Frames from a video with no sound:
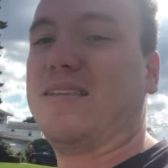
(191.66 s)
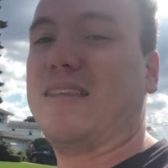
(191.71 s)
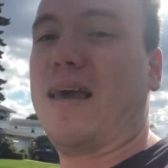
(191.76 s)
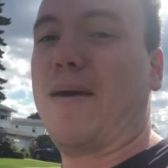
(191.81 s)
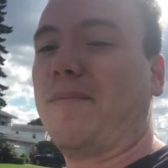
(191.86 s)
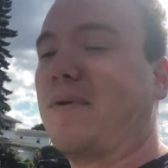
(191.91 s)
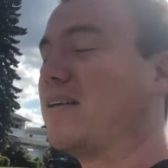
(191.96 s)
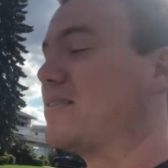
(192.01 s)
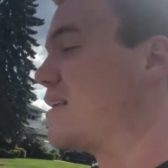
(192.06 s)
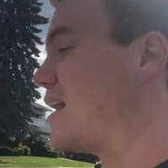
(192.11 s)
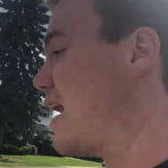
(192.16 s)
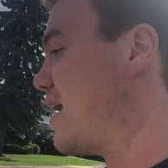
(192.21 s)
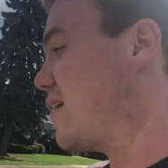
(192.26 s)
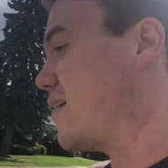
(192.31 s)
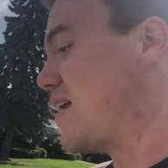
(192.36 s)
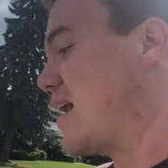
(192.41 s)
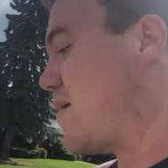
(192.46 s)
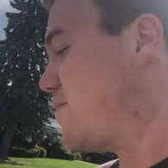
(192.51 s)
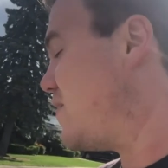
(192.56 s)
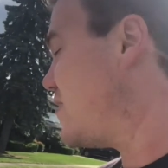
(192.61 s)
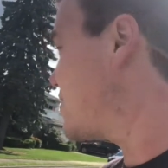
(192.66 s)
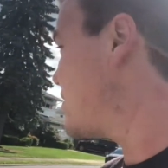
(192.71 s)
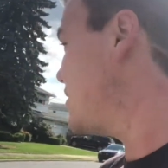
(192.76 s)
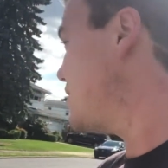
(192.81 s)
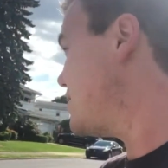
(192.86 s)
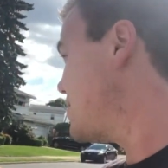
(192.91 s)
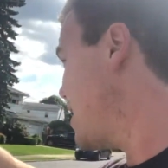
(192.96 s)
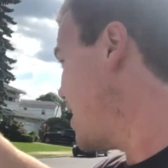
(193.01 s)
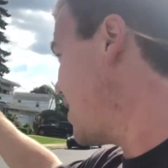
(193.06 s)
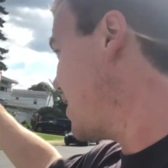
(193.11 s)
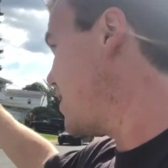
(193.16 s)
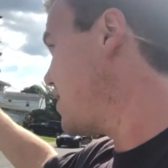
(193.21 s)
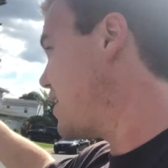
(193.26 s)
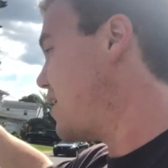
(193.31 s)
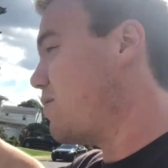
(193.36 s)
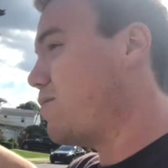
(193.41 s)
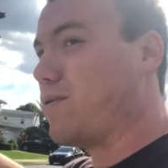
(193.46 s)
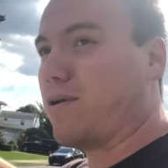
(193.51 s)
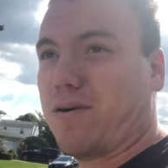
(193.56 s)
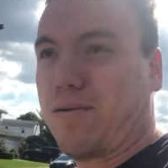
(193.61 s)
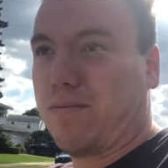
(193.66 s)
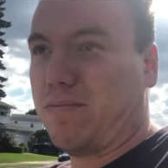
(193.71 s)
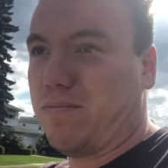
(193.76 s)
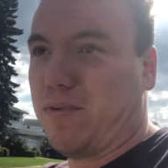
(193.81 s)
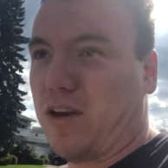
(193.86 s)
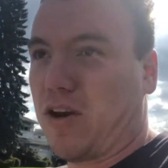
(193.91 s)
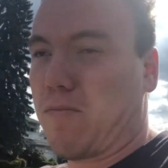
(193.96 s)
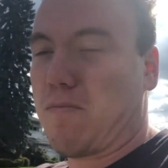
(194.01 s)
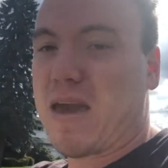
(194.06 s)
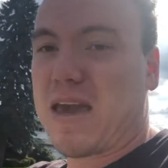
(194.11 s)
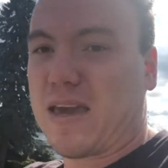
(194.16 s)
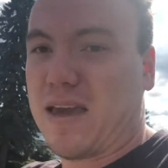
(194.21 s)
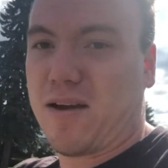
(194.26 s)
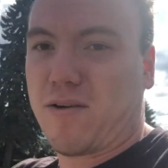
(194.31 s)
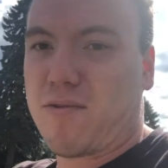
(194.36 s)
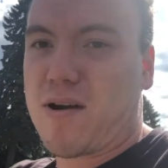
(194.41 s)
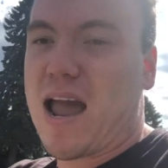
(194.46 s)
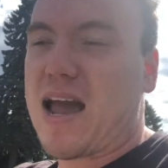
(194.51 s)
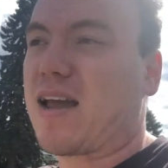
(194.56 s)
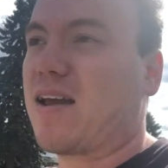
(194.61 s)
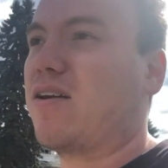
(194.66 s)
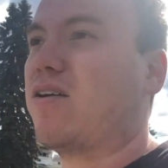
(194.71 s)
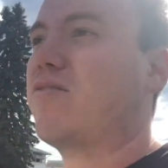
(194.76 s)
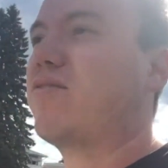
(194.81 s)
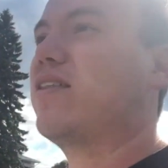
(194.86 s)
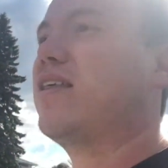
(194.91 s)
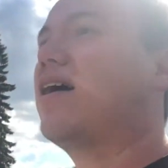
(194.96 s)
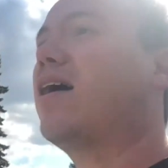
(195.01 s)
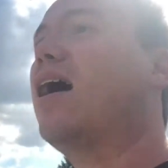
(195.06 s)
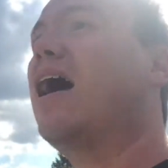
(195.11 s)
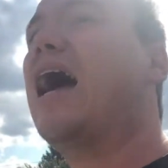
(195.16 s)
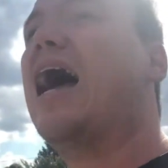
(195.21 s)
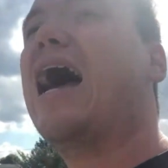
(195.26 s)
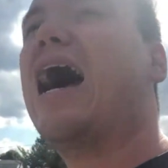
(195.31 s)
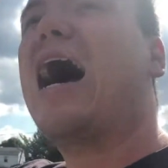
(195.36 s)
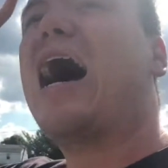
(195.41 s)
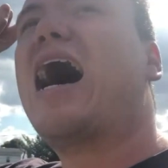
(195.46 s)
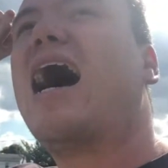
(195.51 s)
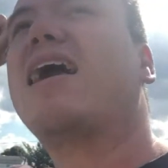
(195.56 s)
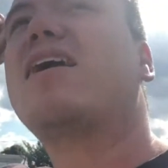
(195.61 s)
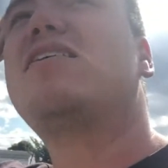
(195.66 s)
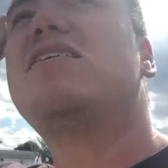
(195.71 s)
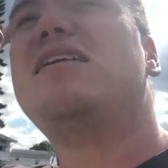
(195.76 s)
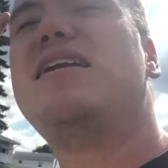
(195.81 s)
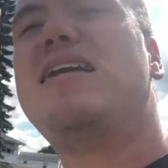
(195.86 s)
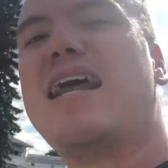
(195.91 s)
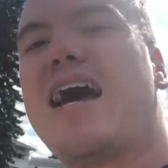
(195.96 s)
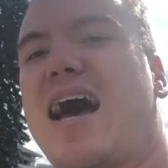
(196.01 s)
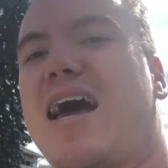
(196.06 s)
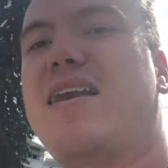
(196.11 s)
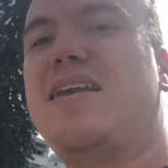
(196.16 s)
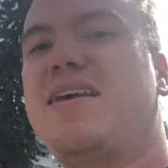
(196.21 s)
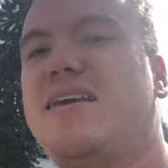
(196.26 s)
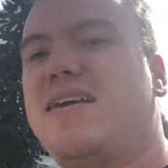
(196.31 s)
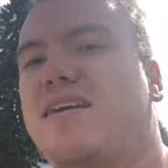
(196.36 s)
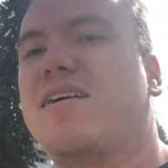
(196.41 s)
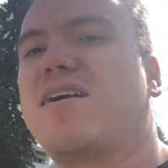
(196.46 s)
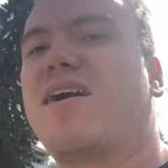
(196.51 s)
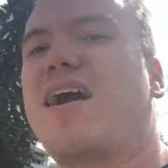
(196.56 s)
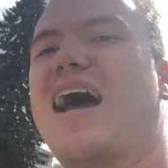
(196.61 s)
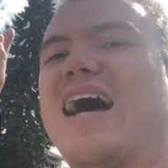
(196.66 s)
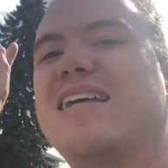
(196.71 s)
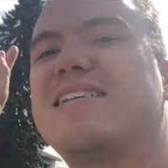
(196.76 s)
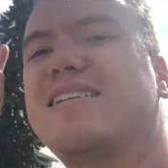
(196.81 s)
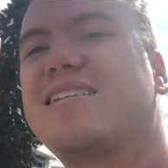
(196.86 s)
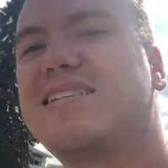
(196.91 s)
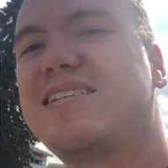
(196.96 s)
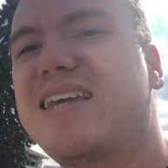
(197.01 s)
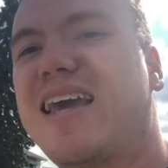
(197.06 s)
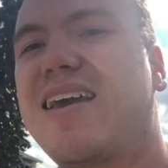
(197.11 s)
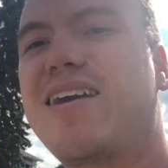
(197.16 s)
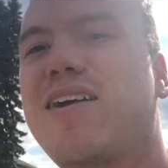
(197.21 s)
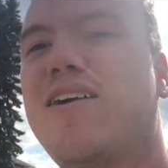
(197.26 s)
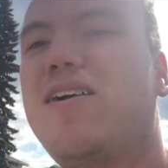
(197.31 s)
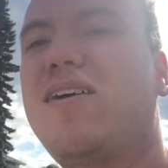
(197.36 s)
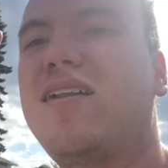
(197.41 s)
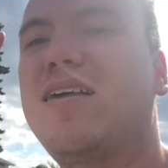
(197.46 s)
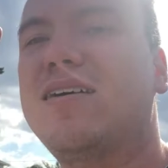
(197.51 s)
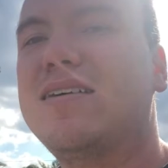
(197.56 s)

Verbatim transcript: to them, because I could obviously tell that they were, you know, making a racket over there, I could not hear a single